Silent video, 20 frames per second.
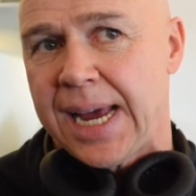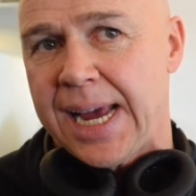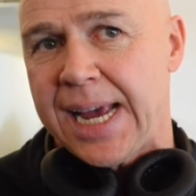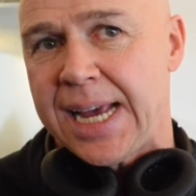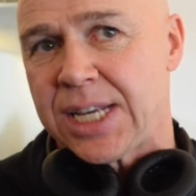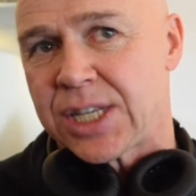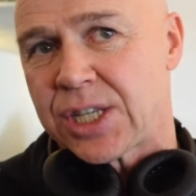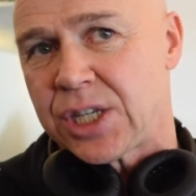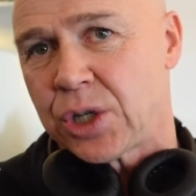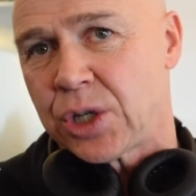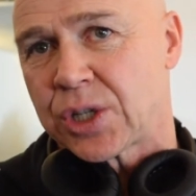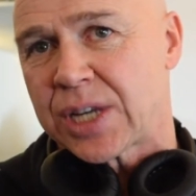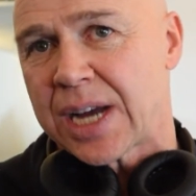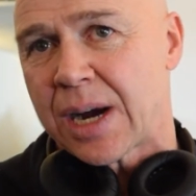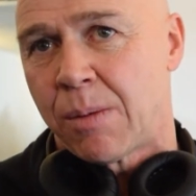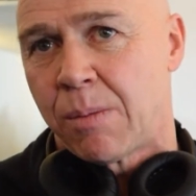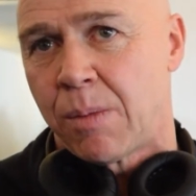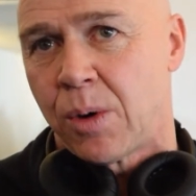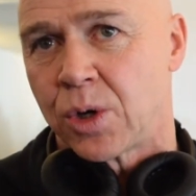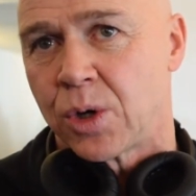It's just
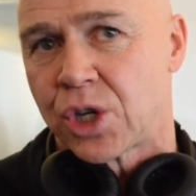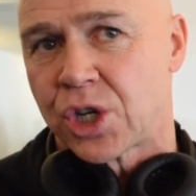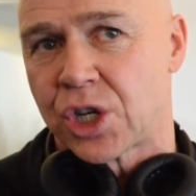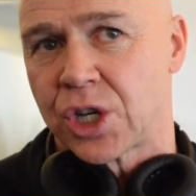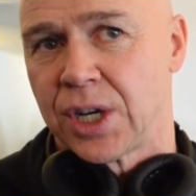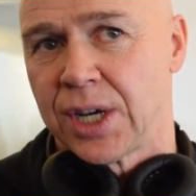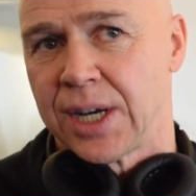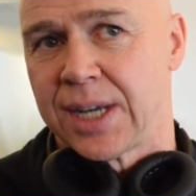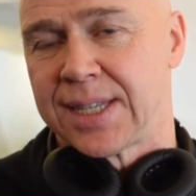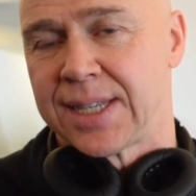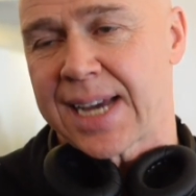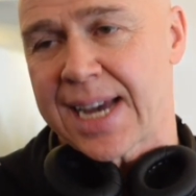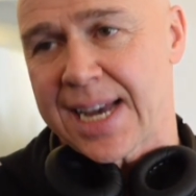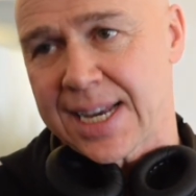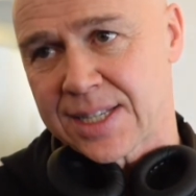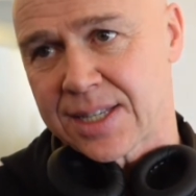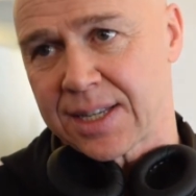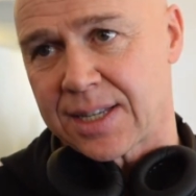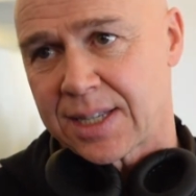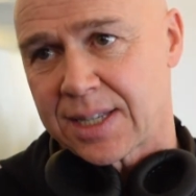how much
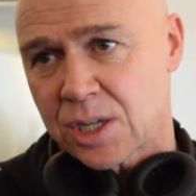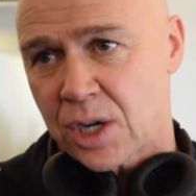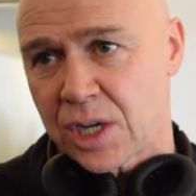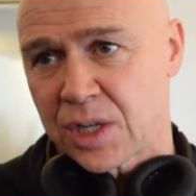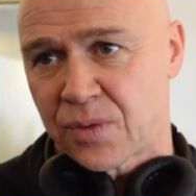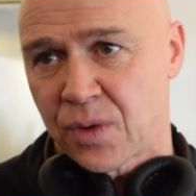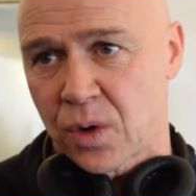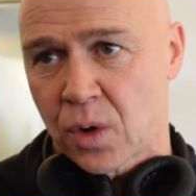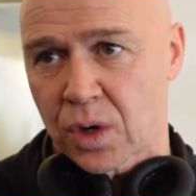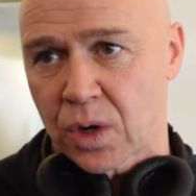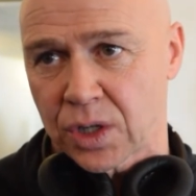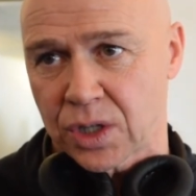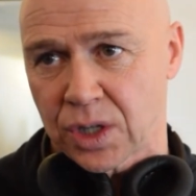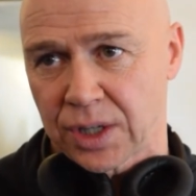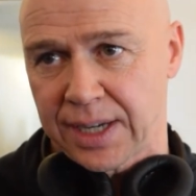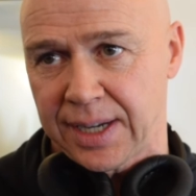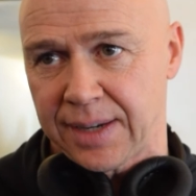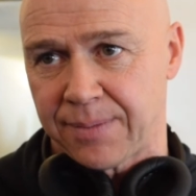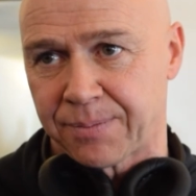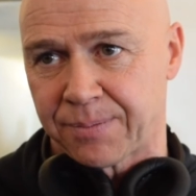Tyson has got his focus
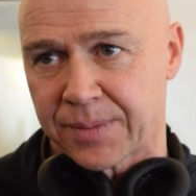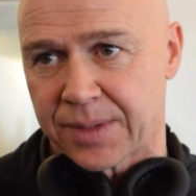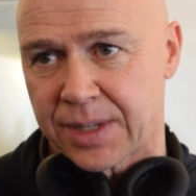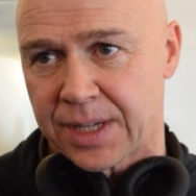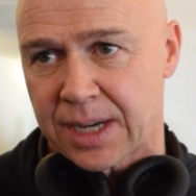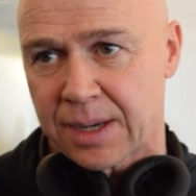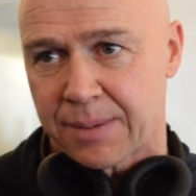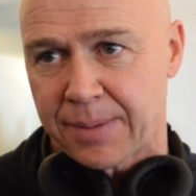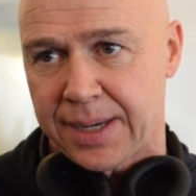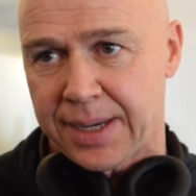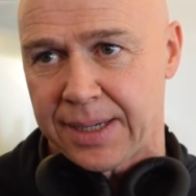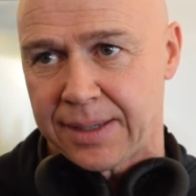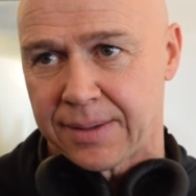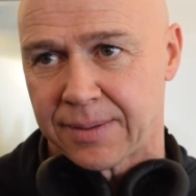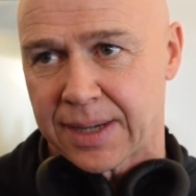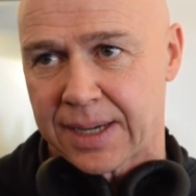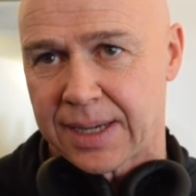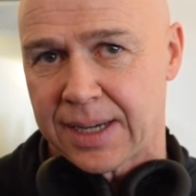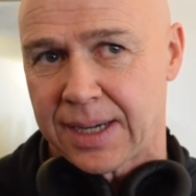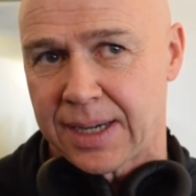on it. Do you know what I mean?
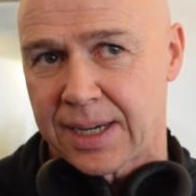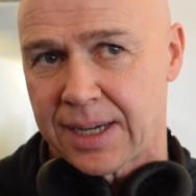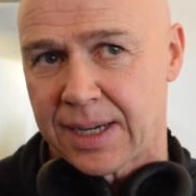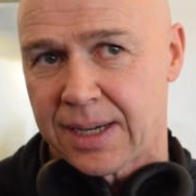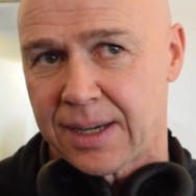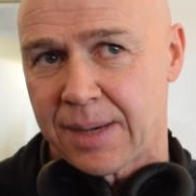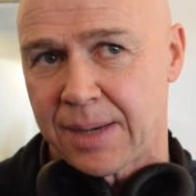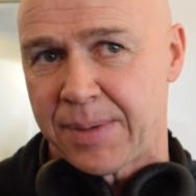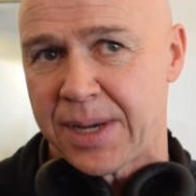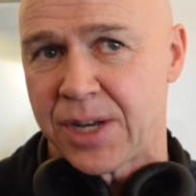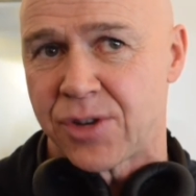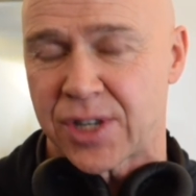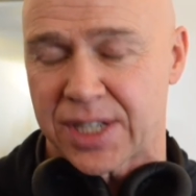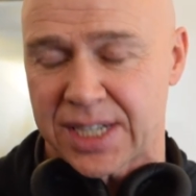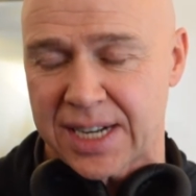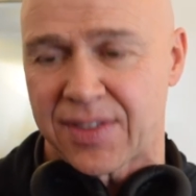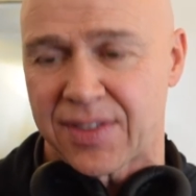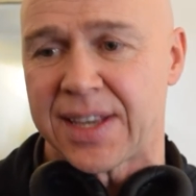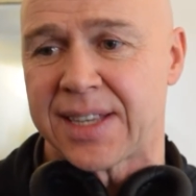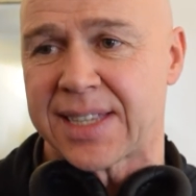It'd be
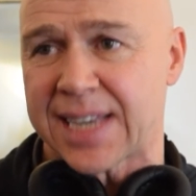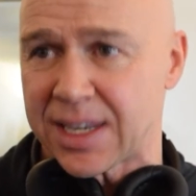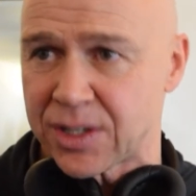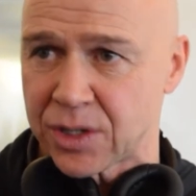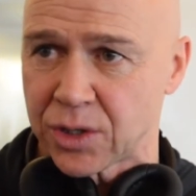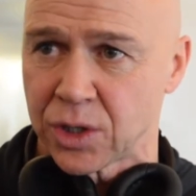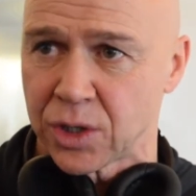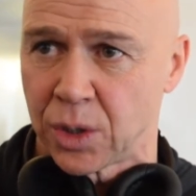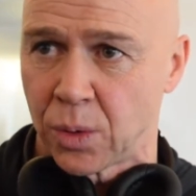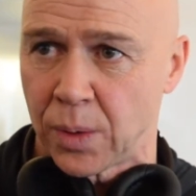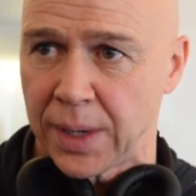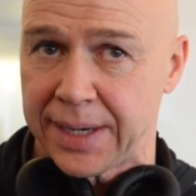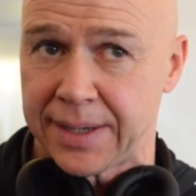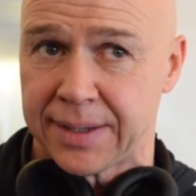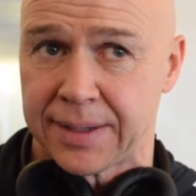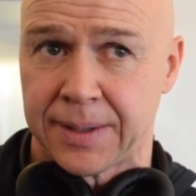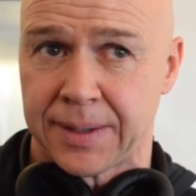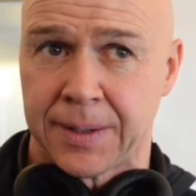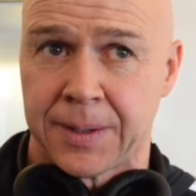interesting. I think Tyson's going to win,